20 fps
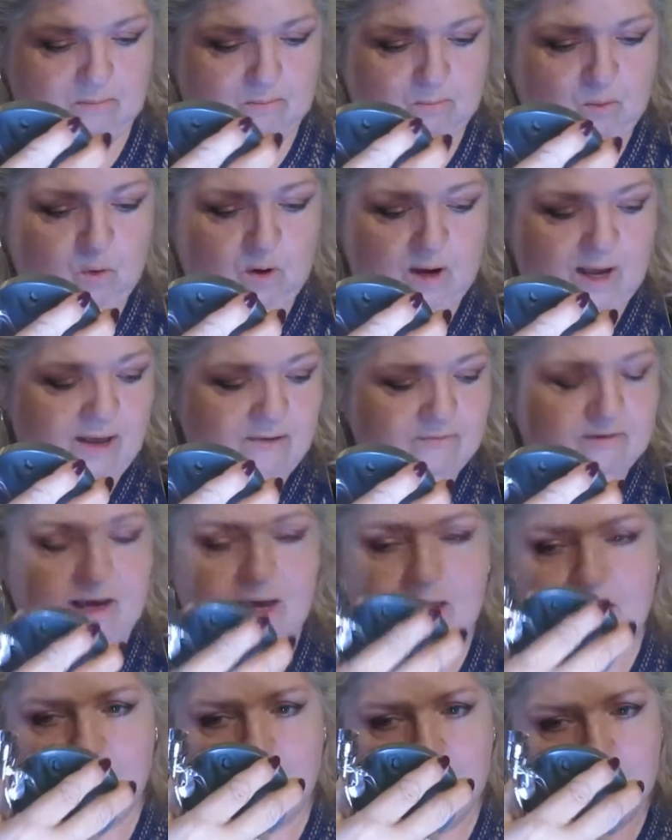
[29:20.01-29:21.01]
Boy, I've
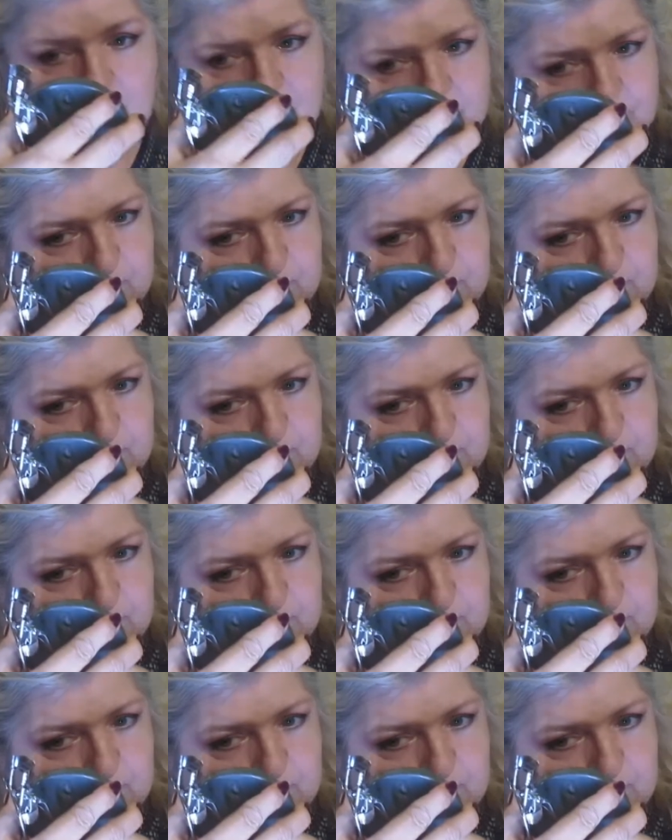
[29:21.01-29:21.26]
got a lot of